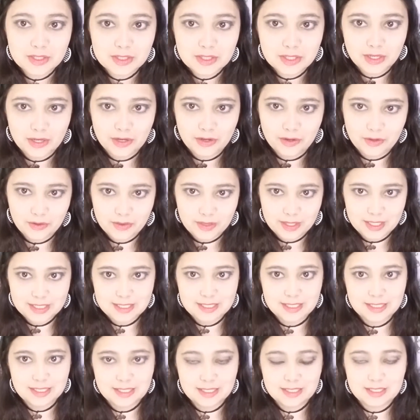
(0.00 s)
So
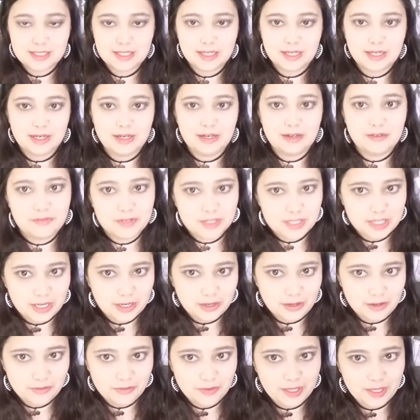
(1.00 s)
this is the
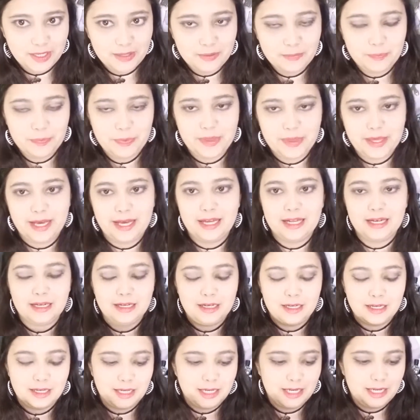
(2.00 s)
photography that
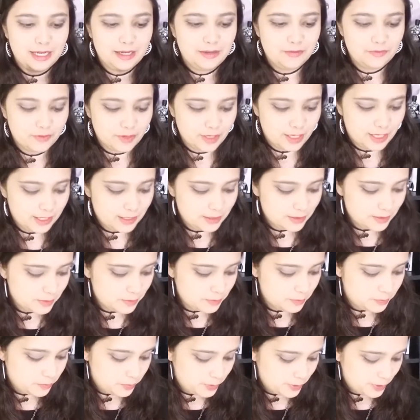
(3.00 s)
I've
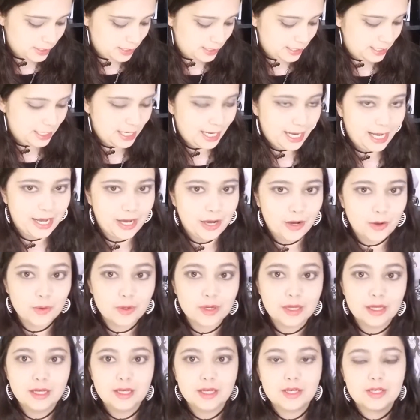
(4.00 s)
gotten printed
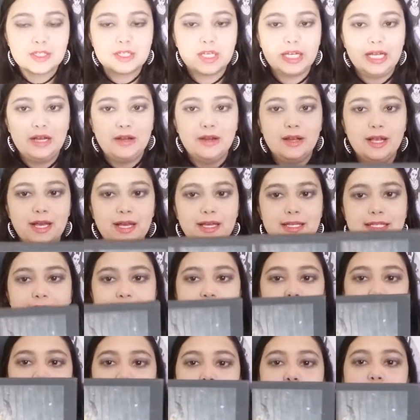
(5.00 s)
out. So here has
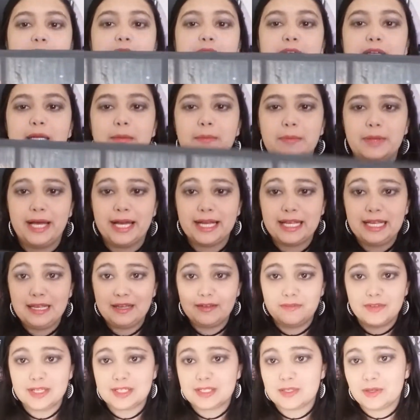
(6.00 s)
how it looks on a black
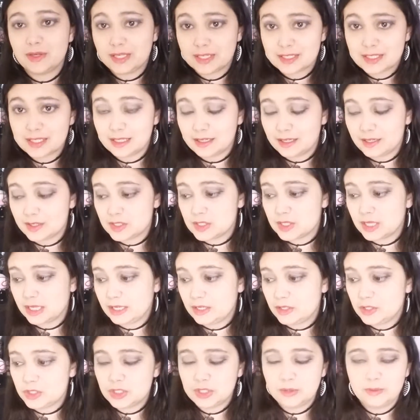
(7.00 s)
canvas. Oh yeah, something else, like
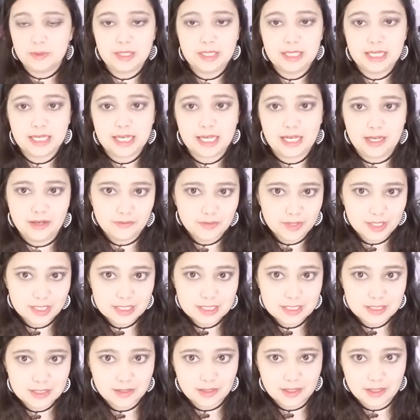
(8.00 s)
usually when you get
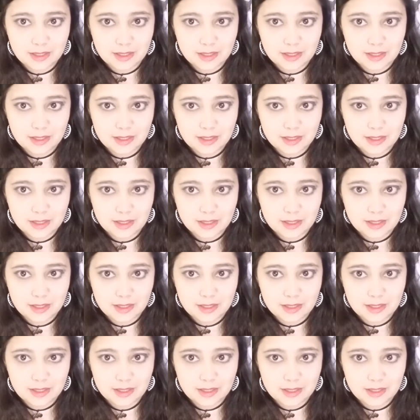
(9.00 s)
canvas,